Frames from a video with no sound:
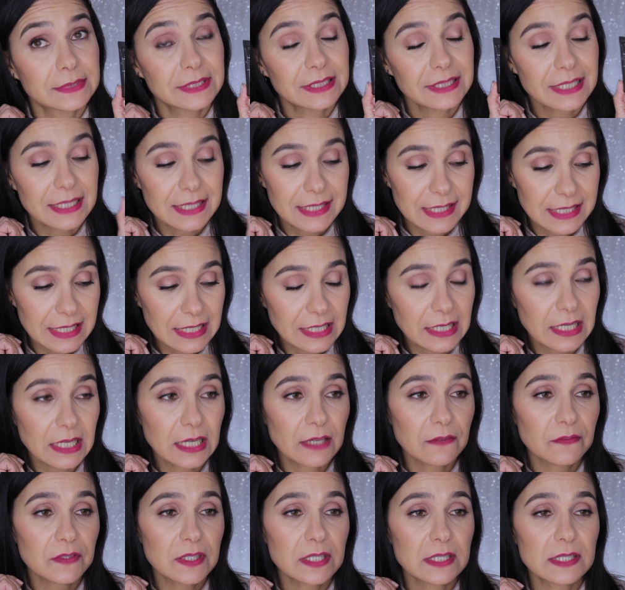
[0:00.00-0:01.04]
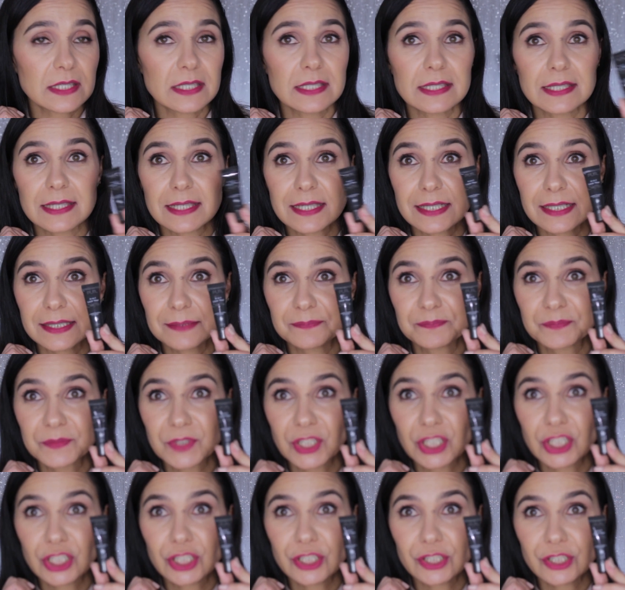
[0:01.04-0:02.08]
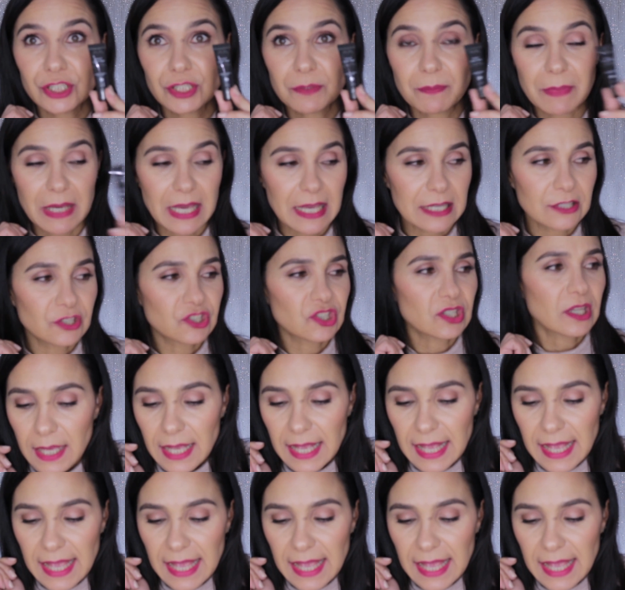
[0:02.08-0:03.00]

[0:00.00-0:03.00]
Let's see if this is a good match.